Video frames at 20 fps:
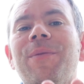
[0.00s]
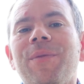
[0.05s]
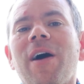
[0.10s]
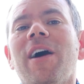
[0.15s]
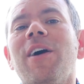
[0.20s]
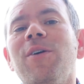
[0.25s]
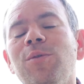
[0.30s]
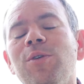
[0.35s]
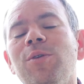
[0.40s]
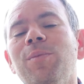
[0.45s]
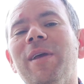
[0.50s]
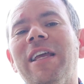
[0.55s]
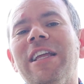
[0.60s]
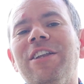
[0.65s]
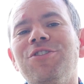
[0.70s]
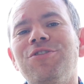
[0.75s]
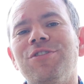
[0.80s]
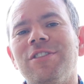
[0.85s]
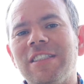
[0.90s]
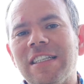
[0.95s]
that I would be
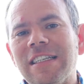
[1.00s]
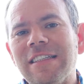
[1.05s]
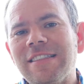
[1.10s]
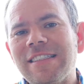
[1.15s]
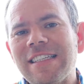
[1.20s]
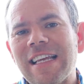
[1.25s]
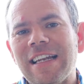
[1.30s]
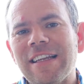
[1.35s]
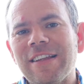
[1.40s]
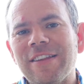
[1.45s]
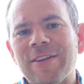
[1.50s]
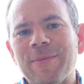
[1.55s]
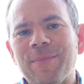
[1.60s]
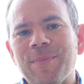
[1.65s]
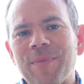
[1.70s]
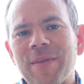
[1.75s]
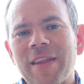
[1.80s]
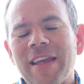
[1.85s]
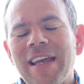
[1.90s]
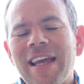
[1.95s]
interested in selling
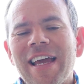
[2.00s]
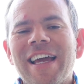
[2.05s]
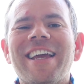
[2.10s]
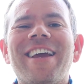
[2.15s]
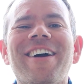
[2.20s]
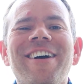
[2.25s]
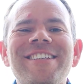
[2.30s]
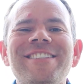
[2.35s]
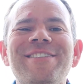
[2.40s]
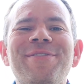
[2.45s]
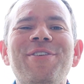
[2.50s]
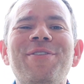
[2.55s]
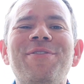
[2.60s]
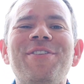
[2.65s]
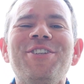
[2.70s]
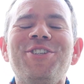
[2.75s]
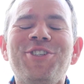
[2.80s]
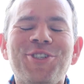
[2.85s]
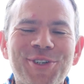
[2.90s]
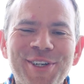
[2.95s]
them. Guys, if you've
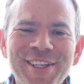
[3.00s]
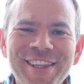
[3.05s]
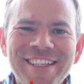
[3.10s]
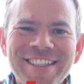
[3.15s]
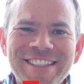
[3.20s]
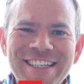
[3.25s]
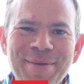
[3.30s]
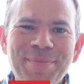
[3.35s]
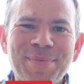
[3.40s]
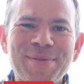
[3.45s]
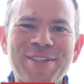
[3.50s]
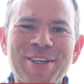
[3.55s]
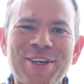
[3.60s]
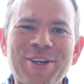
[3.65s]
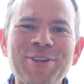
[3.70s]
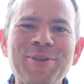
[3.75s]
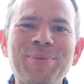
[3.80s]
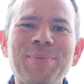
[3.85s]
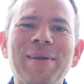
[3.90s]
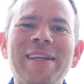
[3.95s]
enjoyed this
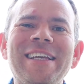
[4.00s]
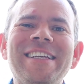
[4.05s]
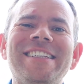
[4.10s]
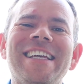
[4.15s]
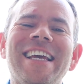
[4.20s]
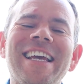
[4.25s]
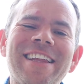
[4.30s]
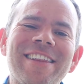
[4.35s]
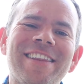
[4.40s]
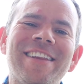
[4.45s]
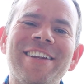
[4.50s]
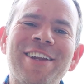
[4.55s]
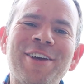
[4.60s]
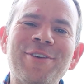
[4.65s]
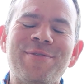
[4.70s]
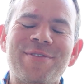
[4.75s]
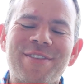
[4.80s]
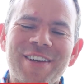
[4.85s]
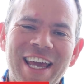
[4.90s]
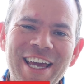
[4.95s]
episode, please hit the
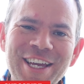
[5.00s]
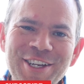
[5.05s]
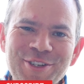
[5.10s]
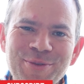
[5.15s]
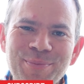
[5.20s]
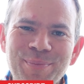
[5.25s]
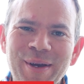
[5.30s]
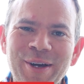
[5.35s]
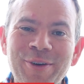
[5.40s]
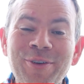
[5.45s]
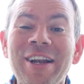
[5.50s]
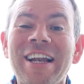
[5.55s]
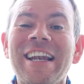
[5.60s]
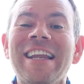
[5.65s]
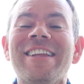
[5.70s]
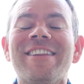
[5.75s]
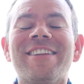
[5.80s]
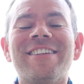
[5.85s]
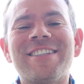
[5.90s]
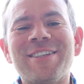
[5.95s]
notification bell,
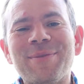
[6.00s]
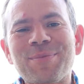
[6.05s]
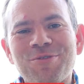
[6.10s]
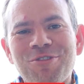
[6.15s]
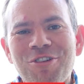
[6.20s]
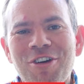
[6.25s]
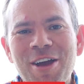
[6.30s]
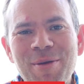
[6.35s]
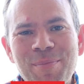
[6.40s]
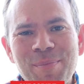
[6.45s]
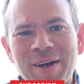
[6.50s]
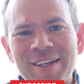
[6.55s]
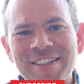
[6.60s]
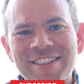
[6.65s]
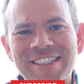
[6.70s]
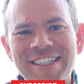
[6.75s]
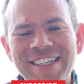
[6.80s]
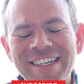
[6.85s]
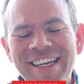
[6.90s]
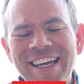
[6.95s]
click the subscribe
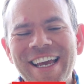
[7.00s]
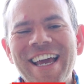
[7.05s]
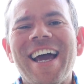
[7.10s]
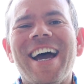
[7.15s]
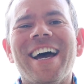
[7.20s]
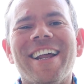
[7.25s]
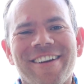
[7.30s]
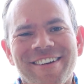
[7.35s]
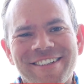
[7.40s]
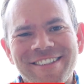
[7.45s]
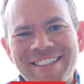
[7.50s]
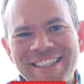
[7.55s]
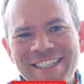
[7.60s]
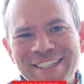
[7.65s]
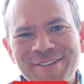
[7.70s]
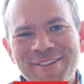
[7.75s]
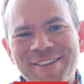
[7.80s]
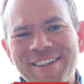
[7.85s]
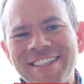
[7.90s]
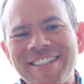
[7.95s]
button, and I'll see
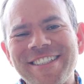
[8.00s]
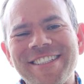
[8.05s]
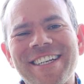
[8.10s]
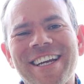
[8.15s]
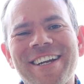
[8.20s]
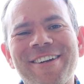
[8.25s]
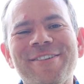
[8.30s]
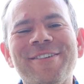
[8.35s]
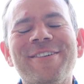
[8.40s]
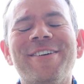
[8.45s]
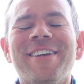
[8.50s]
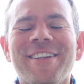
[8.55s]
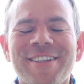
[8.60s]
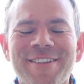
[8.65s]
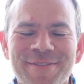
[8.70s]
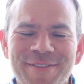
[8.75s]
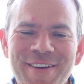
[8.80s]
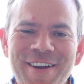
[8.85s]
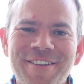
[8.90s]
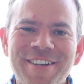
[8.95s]
you on this channel
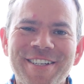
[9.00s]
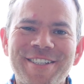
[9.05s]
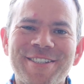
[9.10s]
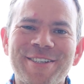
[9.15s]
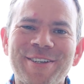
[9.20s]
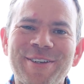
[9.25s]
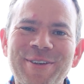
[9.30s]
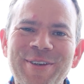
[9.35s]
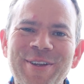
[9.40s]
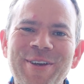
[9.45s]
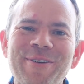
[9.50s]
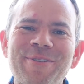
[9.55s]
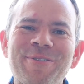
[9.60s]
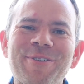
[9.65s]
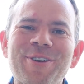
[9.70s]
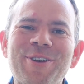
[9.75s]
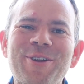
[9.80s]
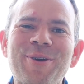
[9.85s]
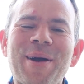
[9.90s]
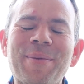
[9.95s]
very soon
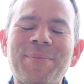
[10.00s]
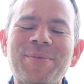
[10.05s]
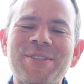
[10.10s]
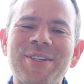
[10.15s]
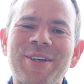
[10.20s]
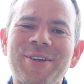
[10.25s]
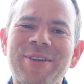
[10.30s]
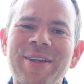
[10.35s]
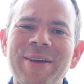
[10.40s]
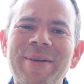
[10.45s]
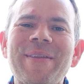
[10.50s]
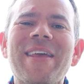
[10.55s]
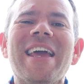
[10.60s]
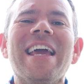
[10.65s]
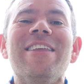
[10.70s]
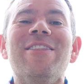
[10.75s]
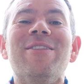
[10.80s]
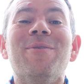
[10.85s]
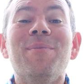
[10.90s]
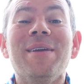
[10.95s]
for a new episode.
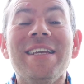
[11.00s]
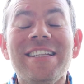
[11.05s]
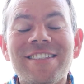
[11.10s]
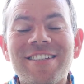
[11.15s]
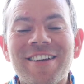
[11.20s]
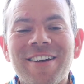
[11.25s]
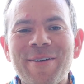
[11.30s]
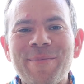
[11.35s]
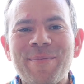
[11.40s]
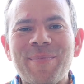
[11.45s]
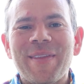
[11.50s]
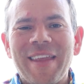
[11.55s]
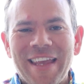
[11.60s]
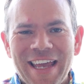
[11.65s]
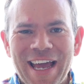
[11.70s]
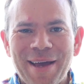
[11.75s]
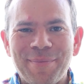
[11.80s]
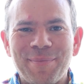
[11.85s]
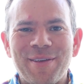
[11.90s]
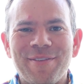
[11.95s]
In the meantime,
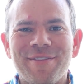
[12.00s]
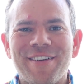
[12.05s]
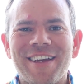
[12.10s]
happy